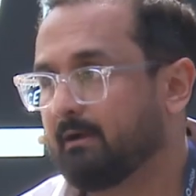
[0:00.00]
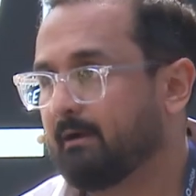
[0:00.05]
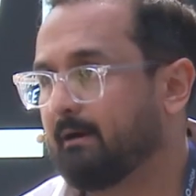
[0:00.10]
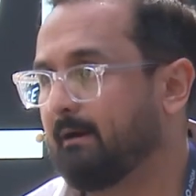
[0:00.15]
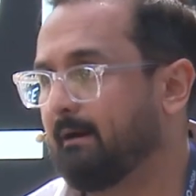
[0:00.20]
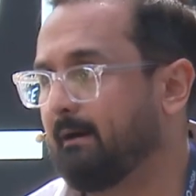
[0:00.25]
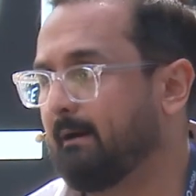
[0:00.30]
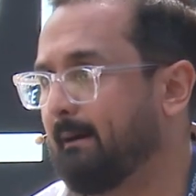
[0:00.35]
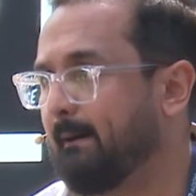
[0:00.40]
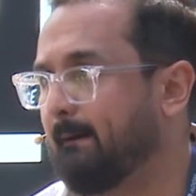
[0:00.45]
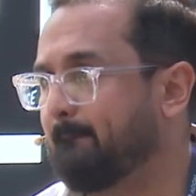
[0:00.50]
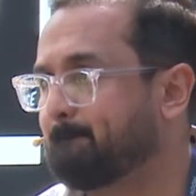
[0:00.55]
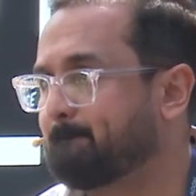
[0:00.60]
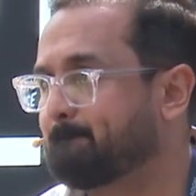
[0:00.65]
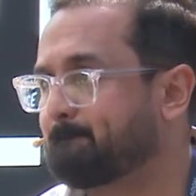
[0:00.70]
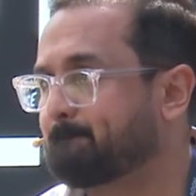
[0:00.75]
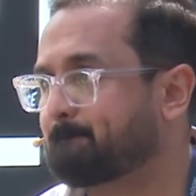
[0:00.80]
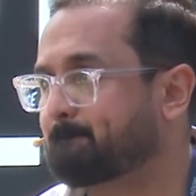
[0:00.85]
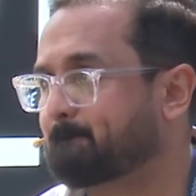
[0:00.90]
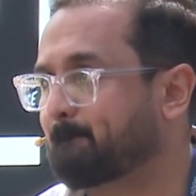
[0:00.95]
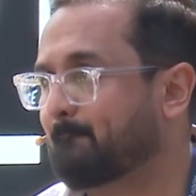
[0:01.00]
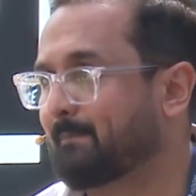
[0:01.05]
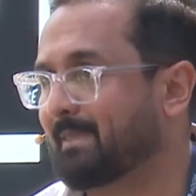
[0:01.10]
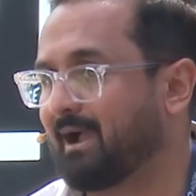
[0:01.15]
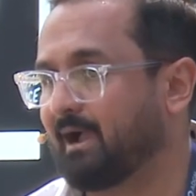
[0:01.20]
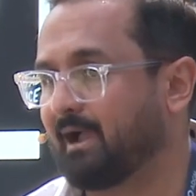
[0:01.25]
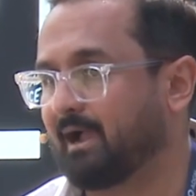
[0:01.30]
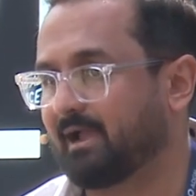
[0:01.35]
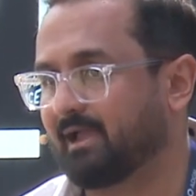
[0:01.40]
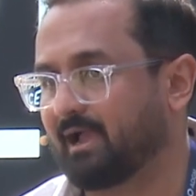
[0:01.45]

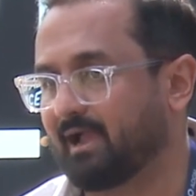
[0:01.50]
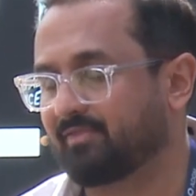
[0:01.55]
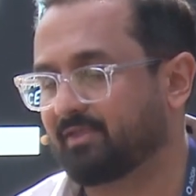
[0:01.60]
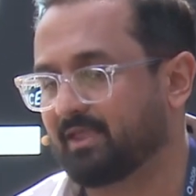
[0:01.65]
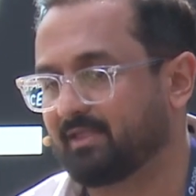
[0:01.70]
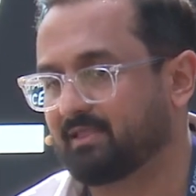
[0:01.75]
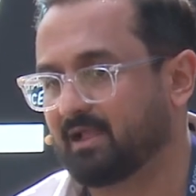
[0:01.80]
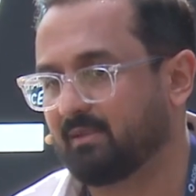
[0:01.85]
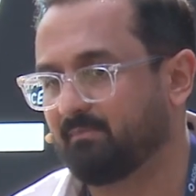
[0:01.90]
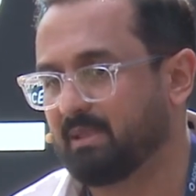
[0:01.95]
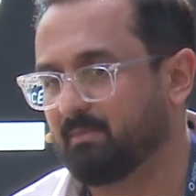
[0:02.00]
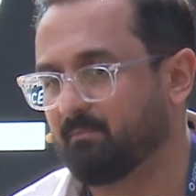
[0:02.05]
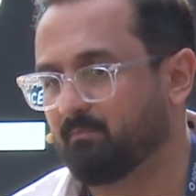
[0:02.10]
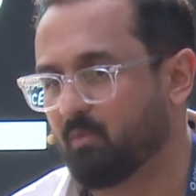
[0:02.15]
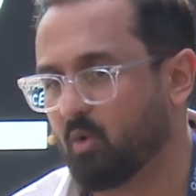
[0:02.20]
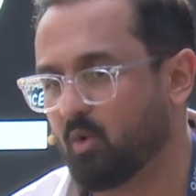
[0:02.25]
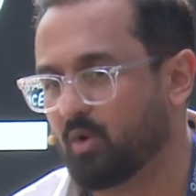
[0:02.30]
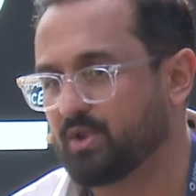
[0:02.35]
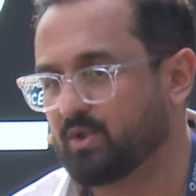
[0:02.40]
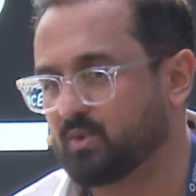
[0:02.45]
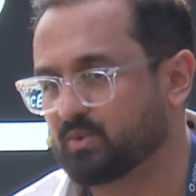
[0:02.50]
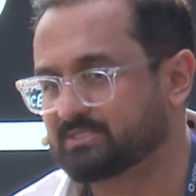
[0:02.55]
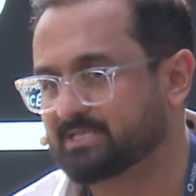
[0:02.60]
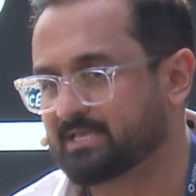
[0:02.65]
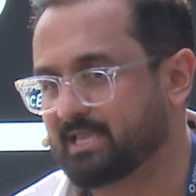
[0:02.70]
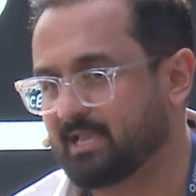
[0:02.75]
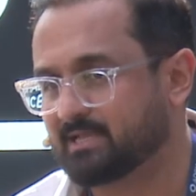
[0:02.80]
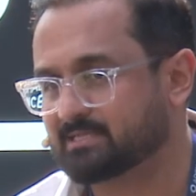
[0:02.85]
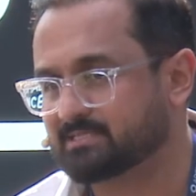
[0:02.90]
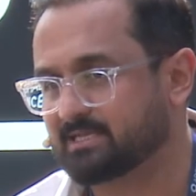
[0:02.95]
I think there'll be more use
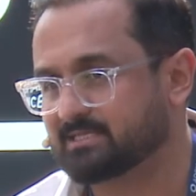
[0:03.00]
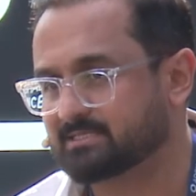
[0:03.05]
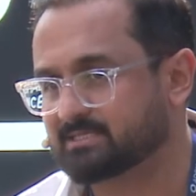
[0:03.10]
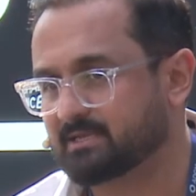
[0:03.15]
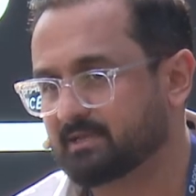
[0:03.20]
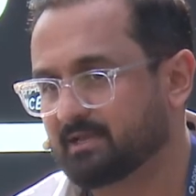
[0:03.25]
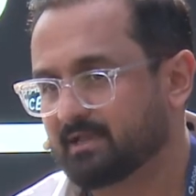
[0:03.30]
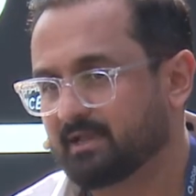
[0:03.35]
cases.